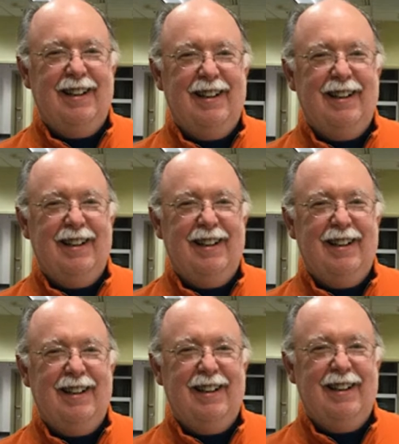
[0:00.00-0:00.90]

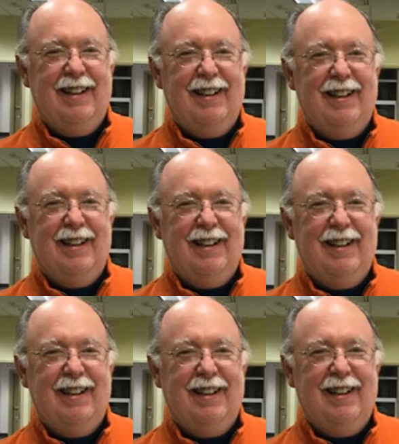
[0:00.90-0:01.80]

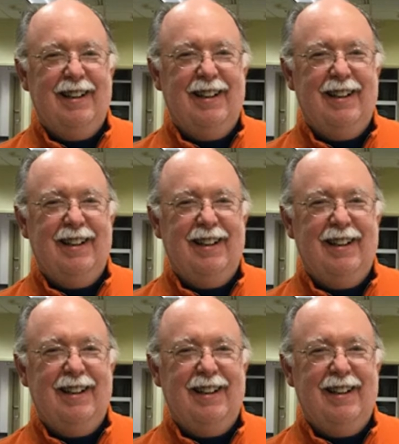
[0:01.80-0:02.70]

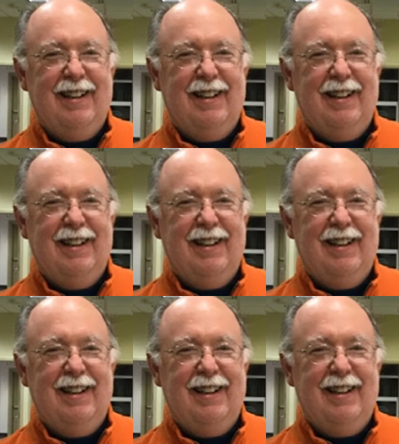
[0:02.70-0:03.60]

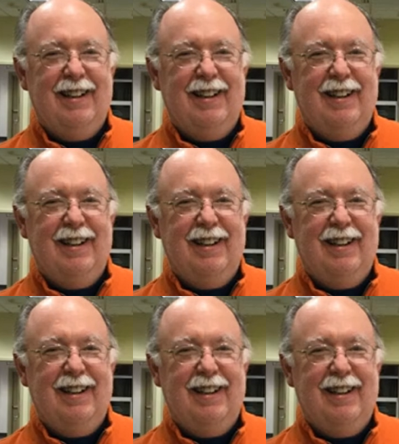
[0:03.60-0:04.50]

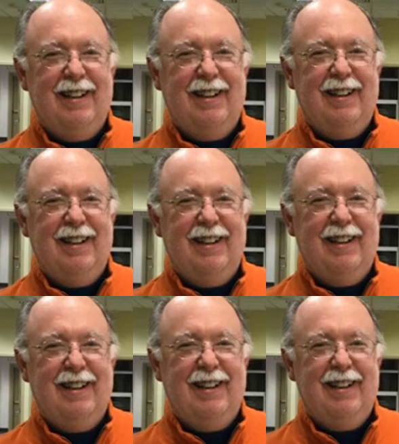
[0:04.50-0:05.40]

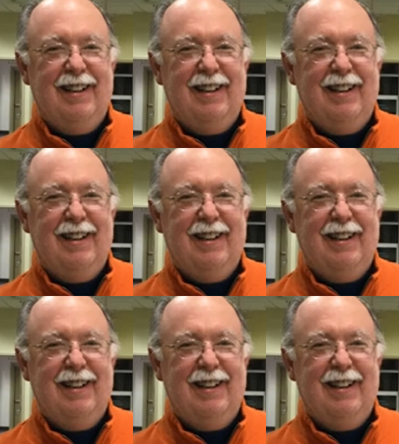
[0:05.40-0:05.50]
(silent)